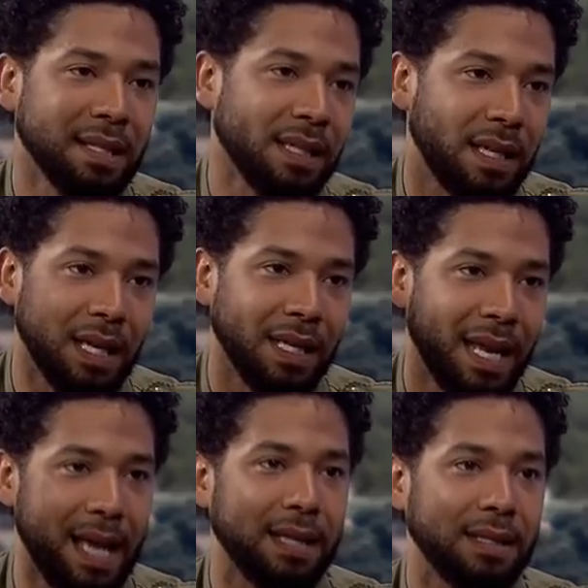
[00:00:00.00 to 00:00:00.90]
doesn't
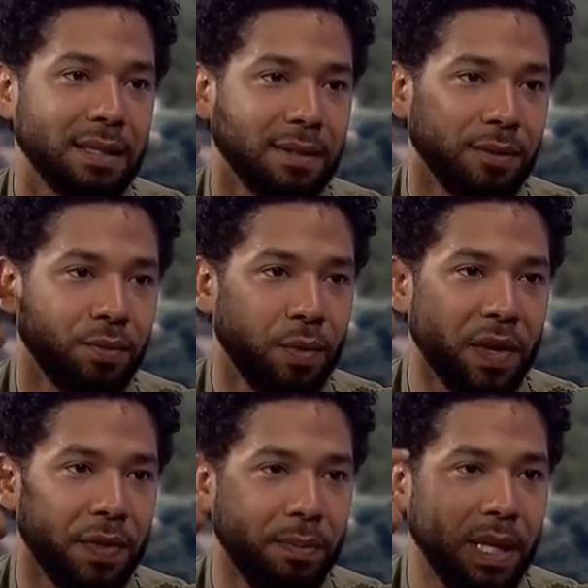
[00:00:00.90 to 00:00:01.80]
connect
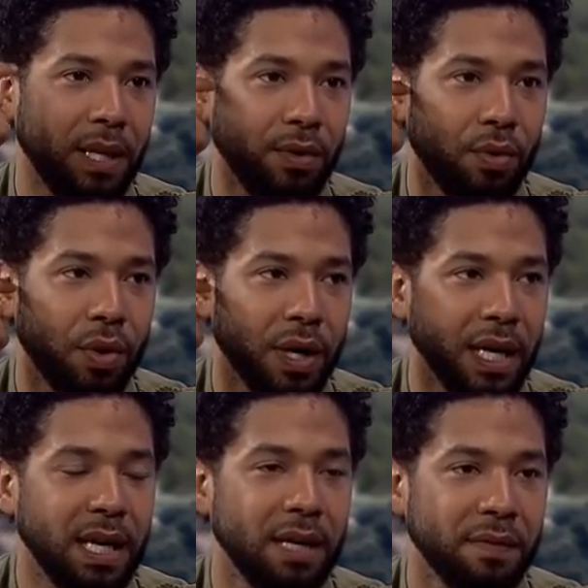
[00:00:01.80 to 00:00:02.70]
with me or
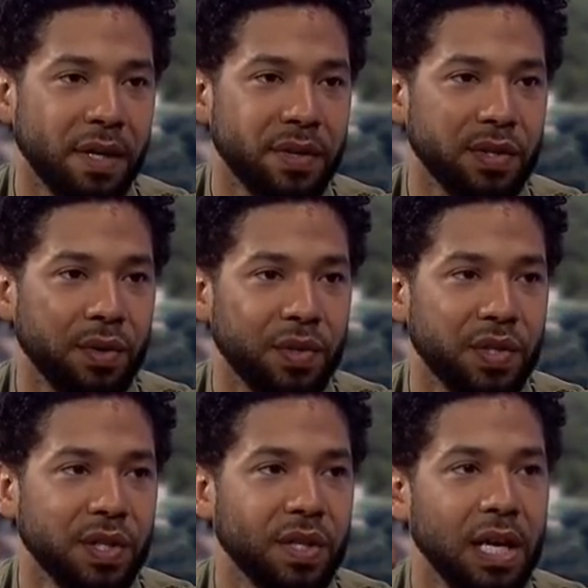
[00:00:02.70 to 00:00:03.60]
any of us. So it's
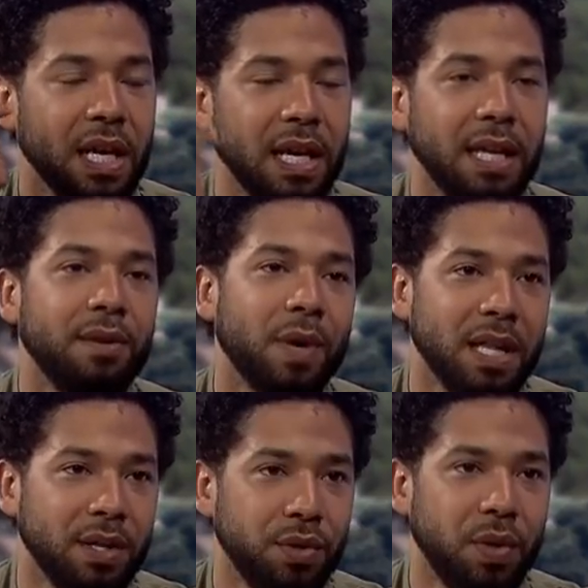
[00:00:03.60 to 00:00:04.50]
just any way
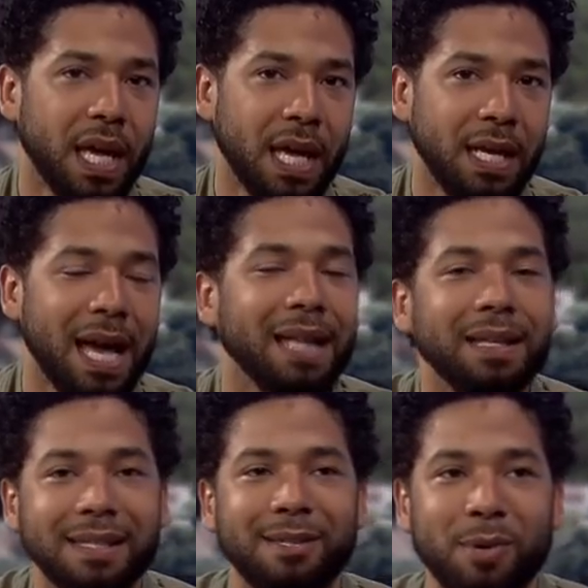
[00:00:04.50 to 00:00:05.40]
that you can. I
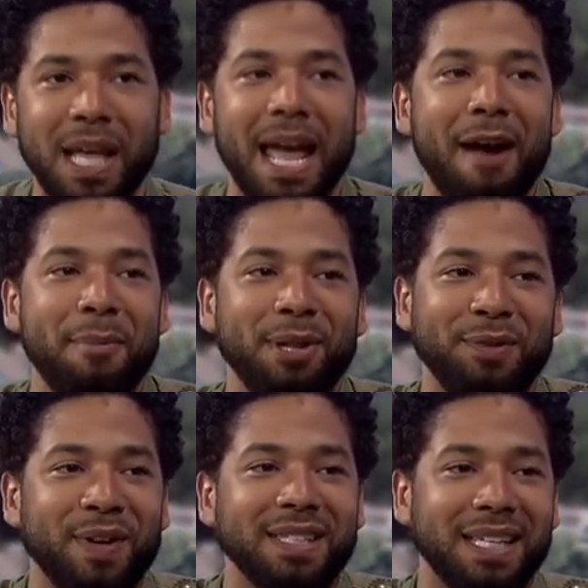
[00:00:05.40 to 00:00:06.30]
look at someone like Harry
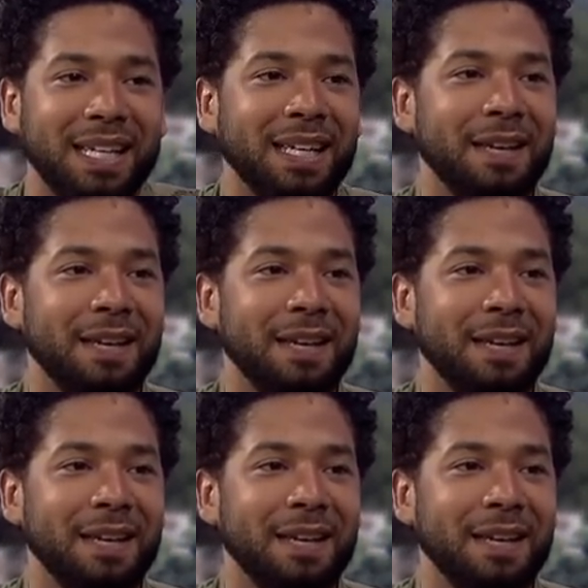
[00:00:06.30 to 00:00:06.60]
Belafonte,